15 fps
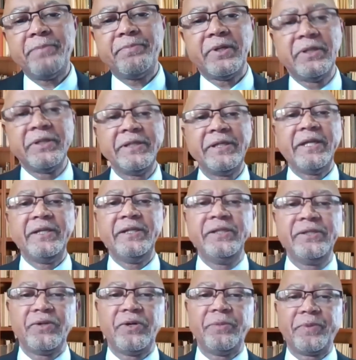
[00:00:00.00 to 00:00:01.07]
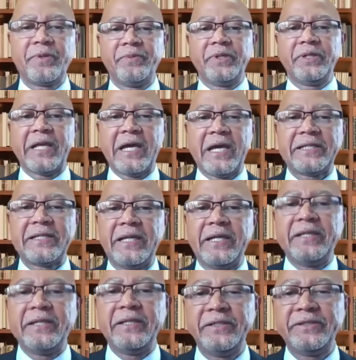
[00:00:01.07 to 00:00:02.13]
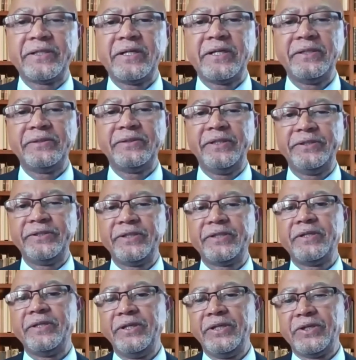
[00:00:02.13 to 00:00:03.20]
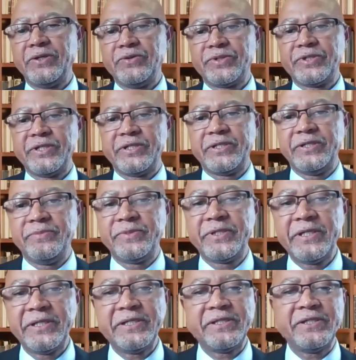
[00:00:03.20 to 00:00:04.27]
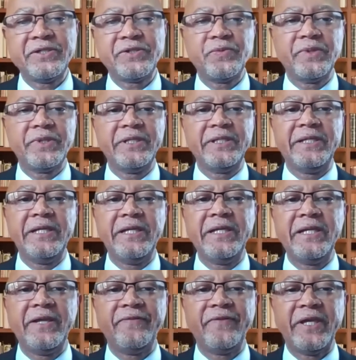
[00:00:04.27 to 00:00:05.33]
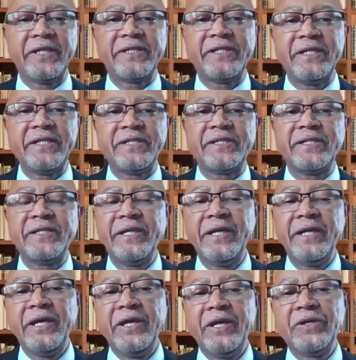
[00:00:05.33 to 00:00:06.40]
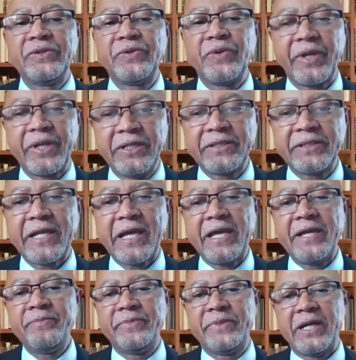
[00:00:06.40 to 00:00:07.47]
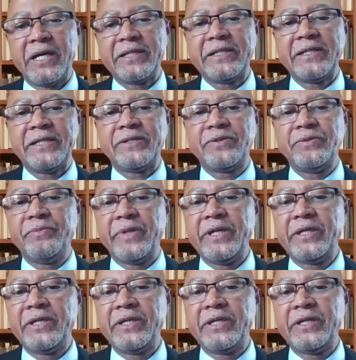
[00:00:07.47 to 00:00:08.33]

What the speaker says: By building an interoperable data and digital ecosystem, citizens will indeed have access to real-time data to